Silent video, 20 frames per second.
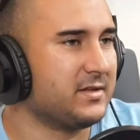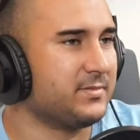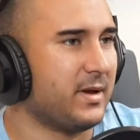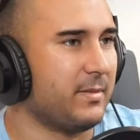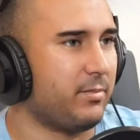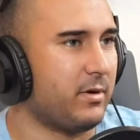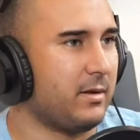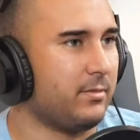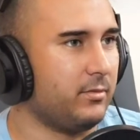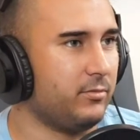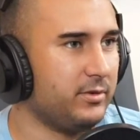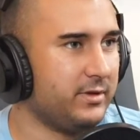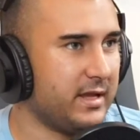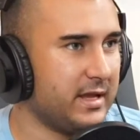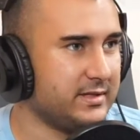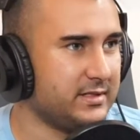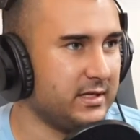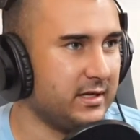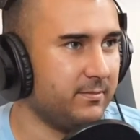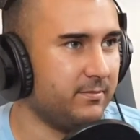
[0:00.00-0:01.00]
Here's my problem with
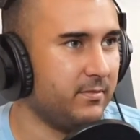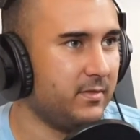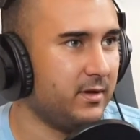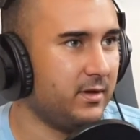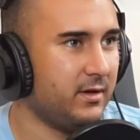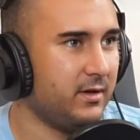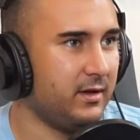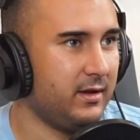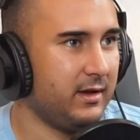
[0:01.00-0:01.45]
that team.